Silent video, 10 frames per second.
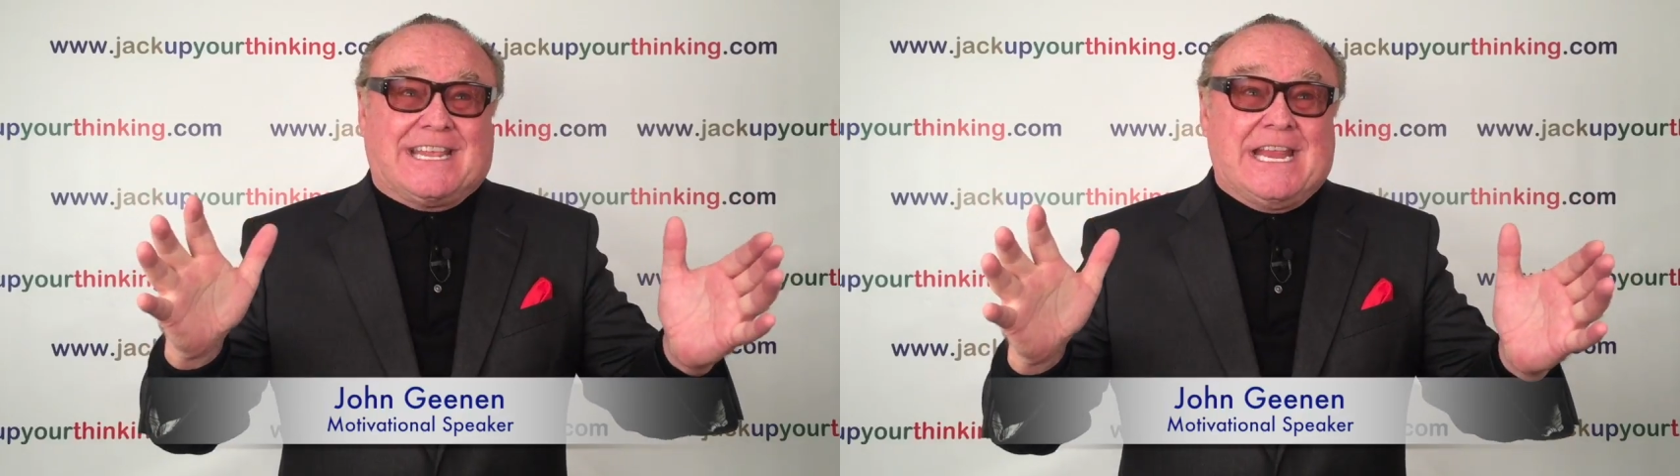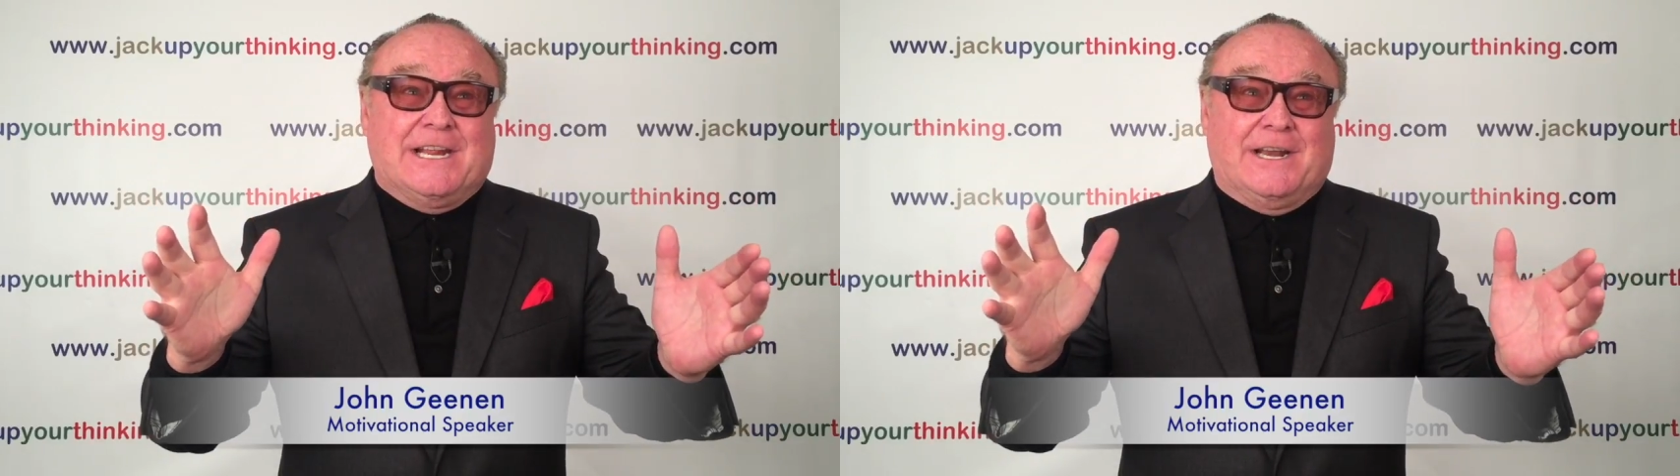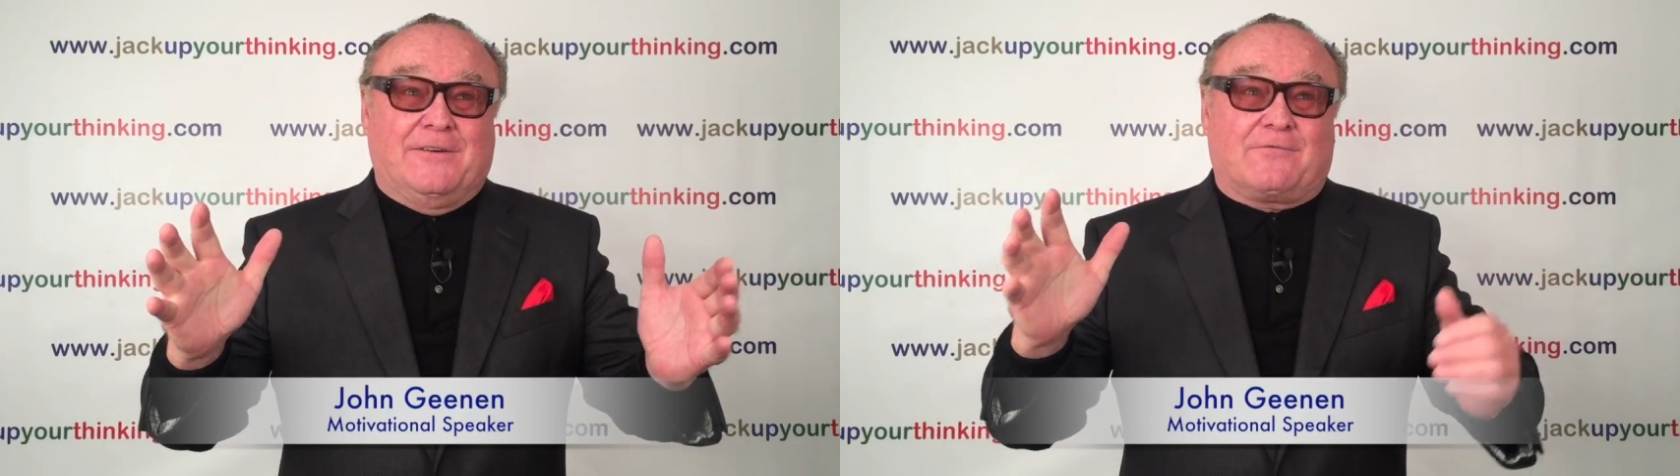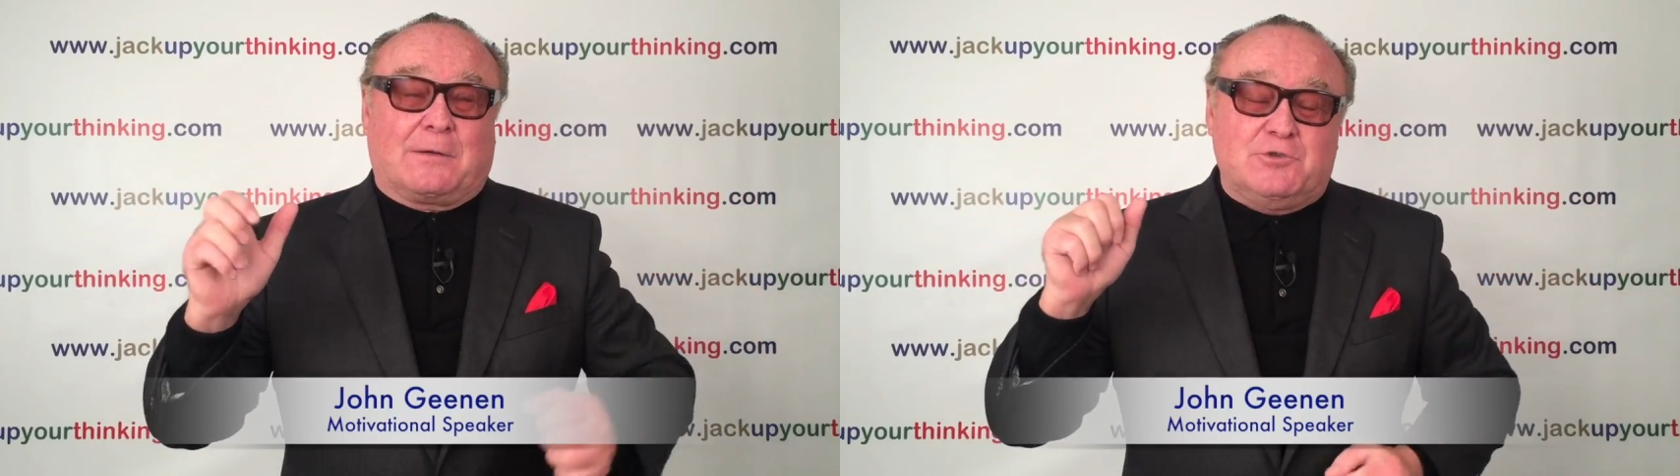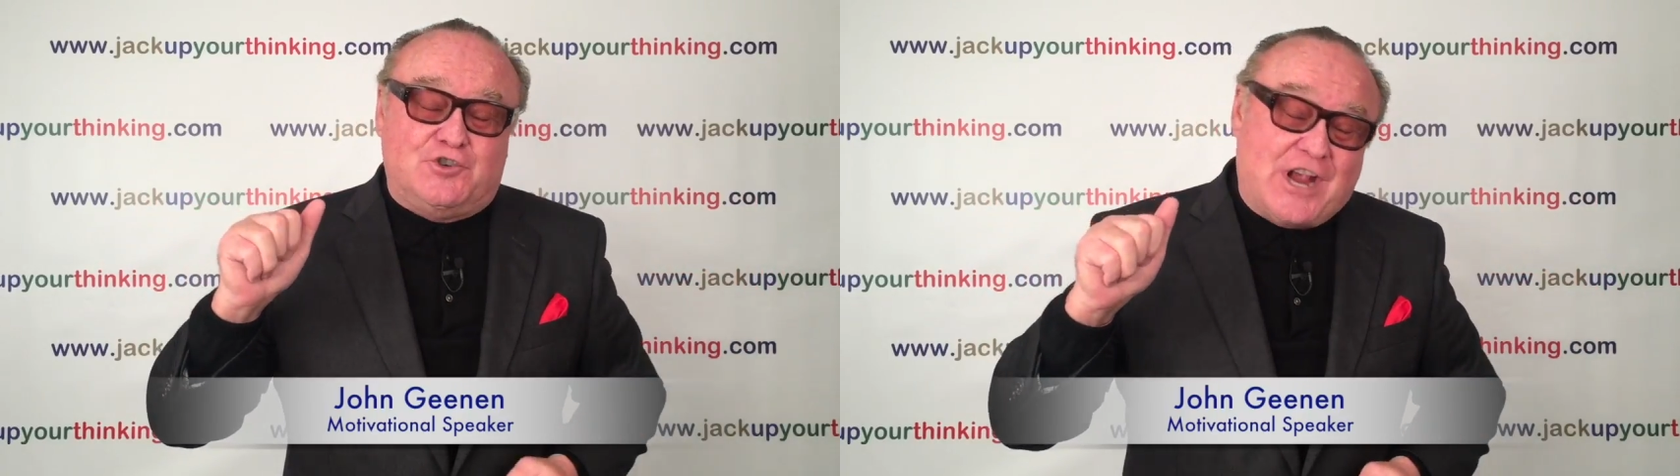Geenen
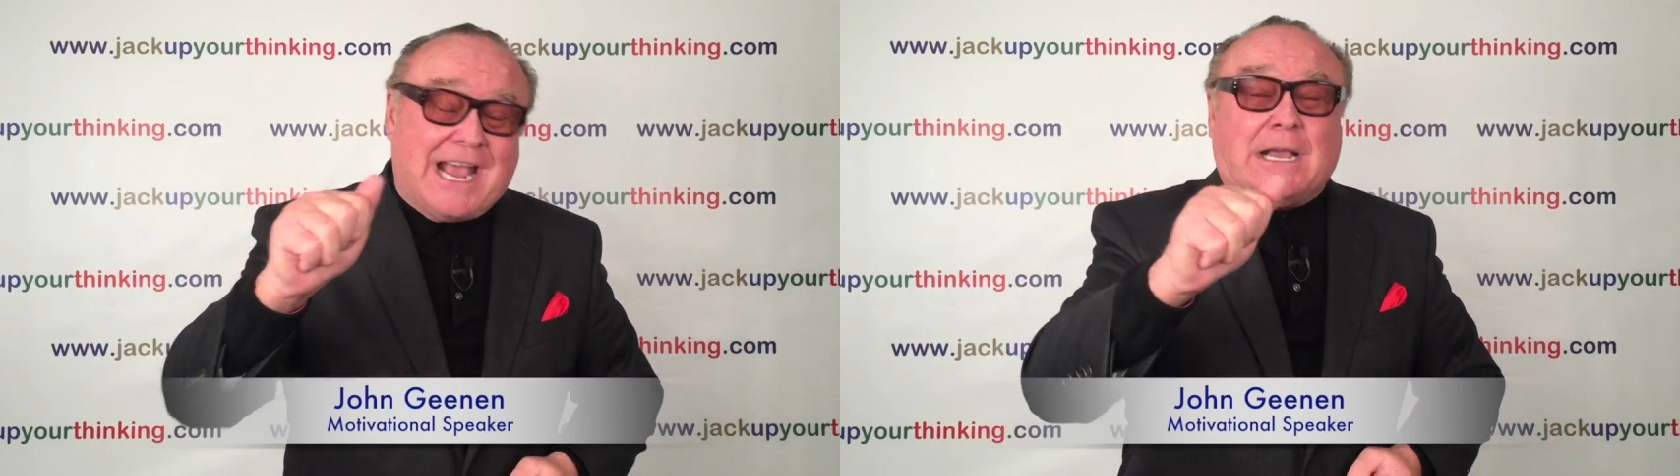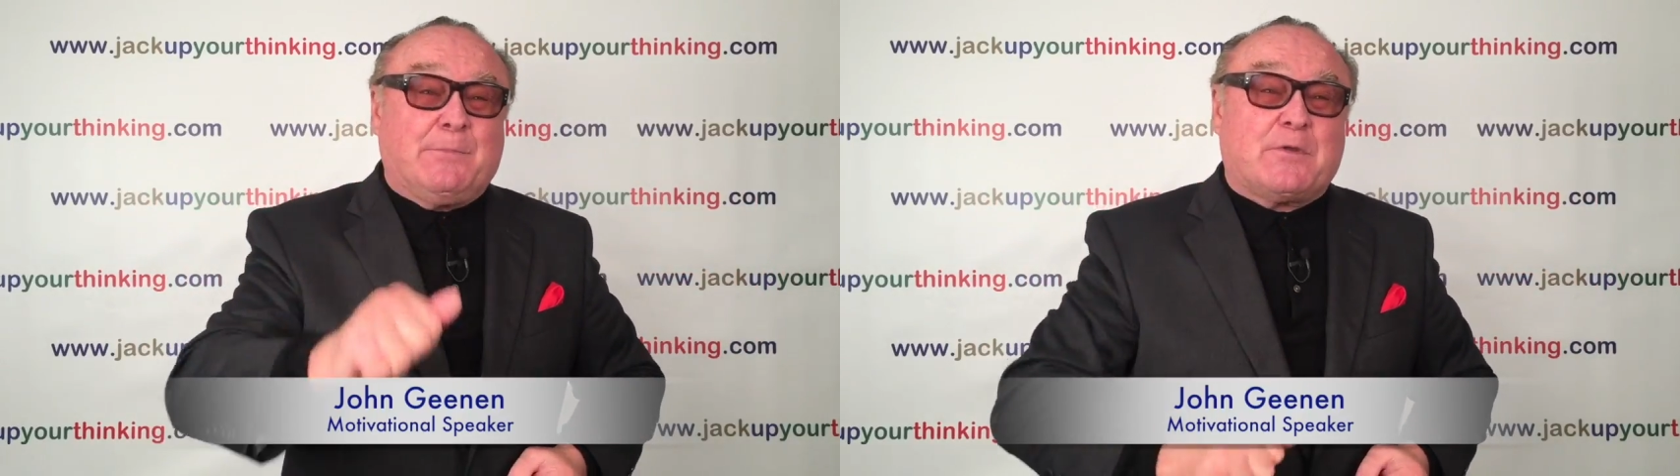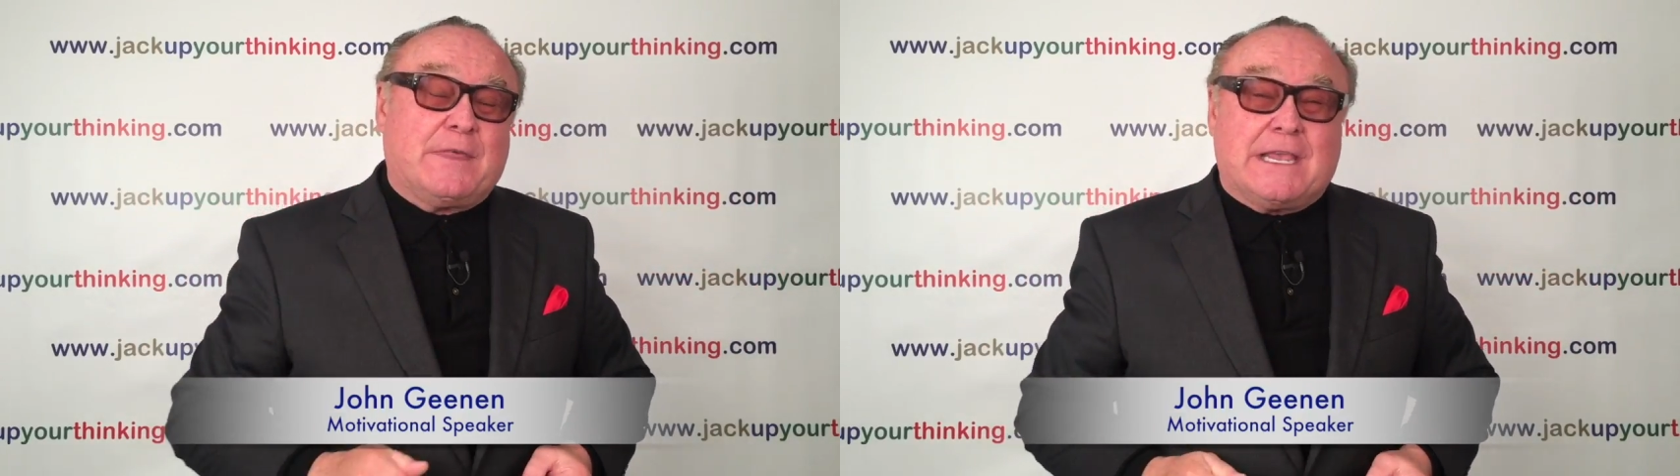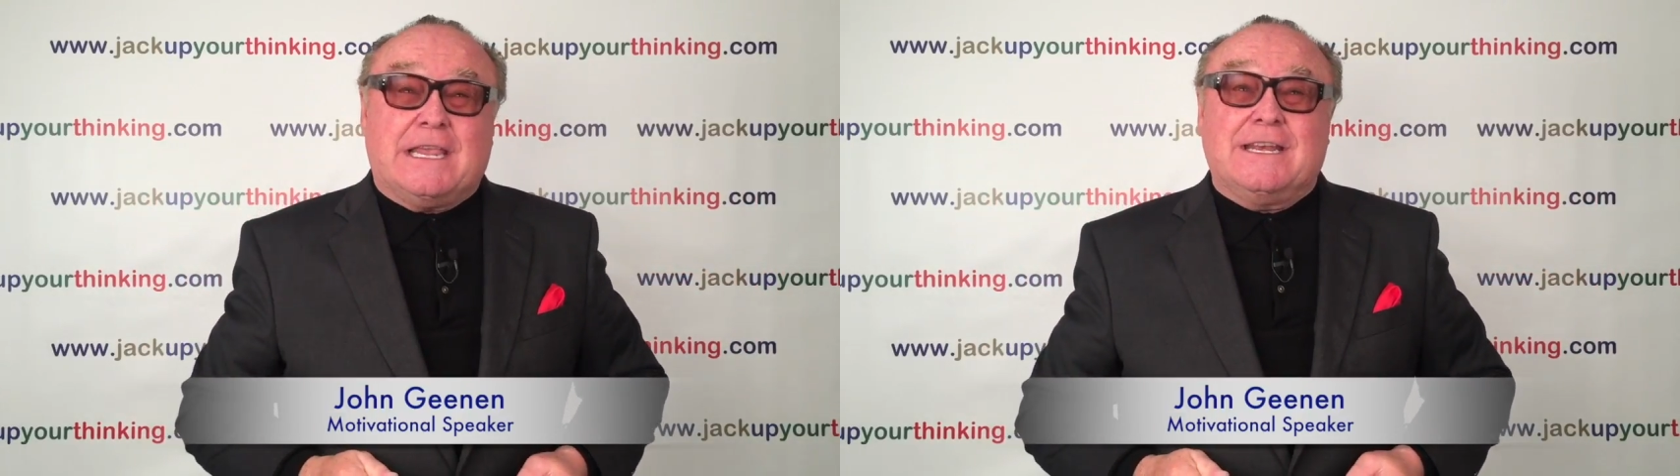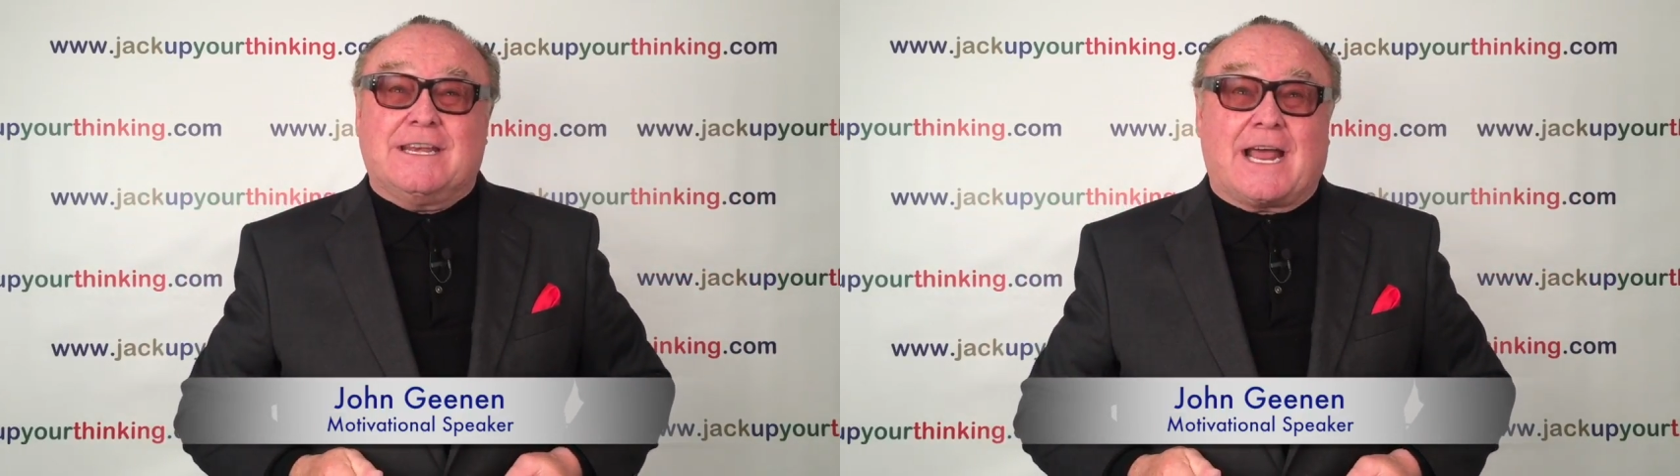from jack up your
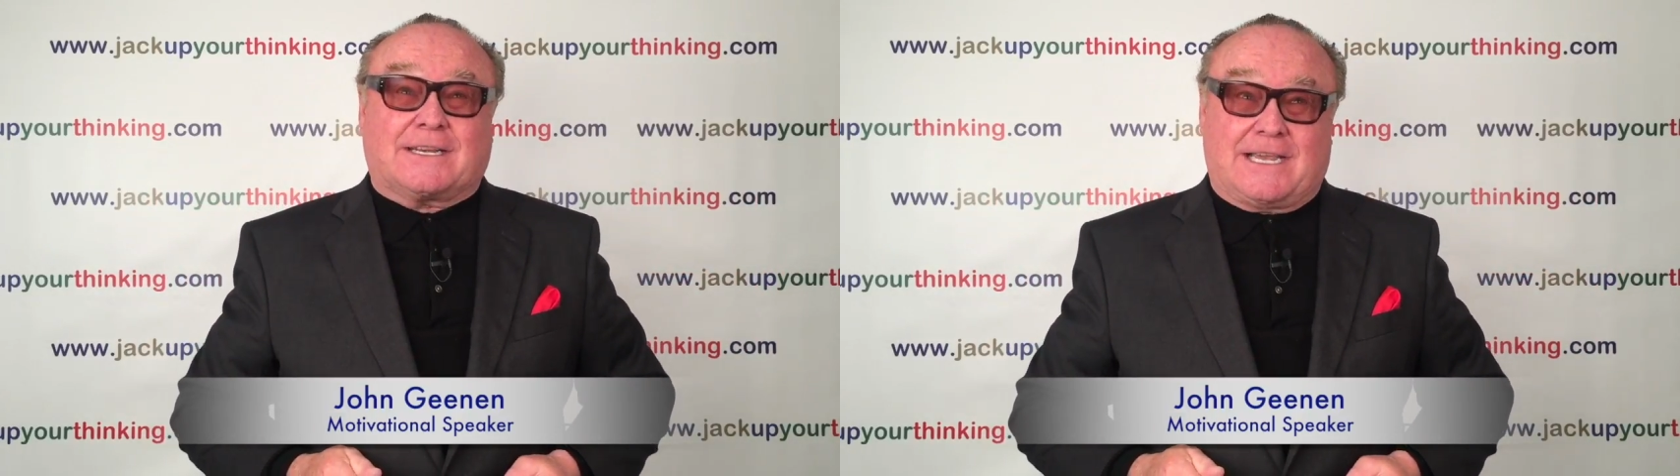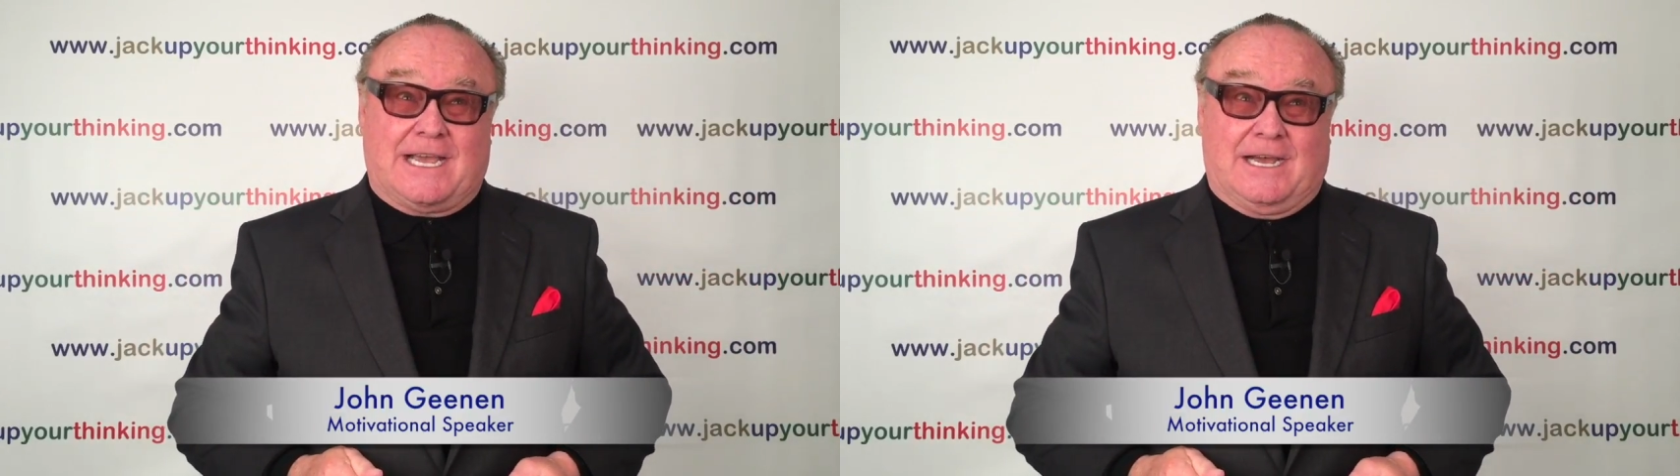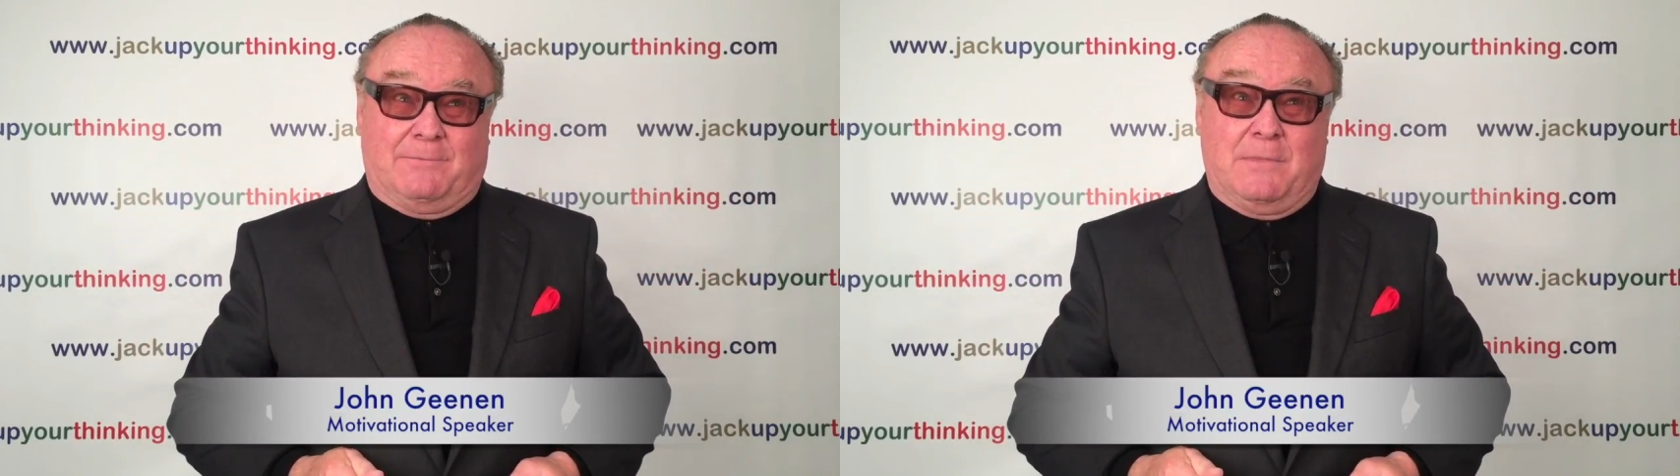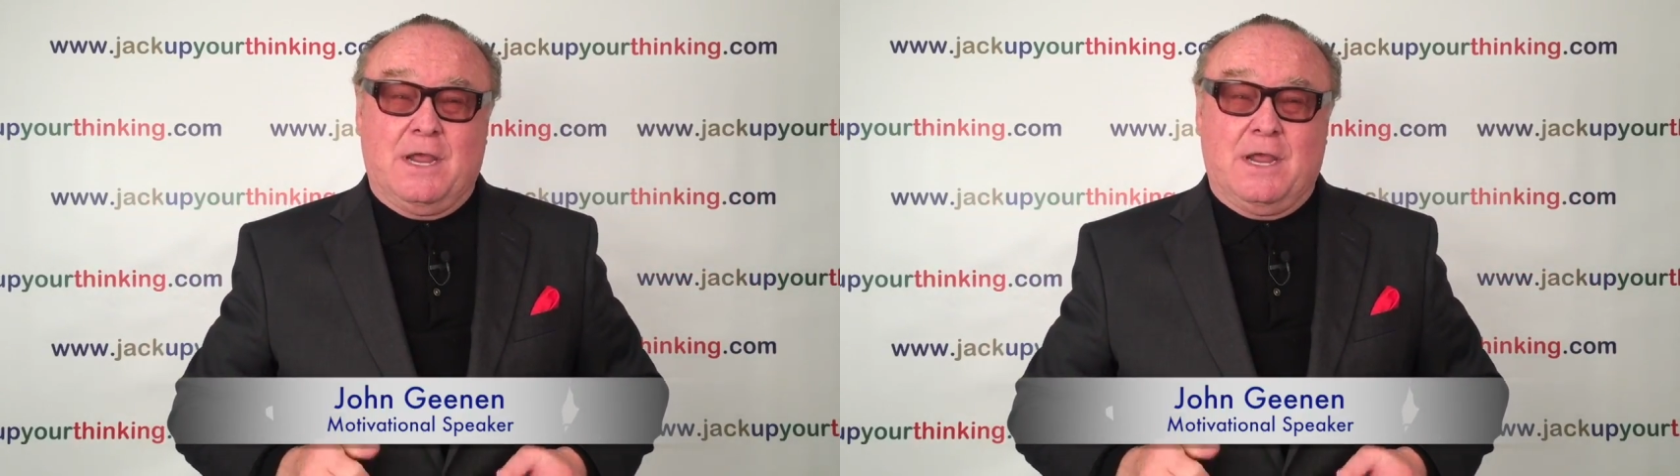thinking dot com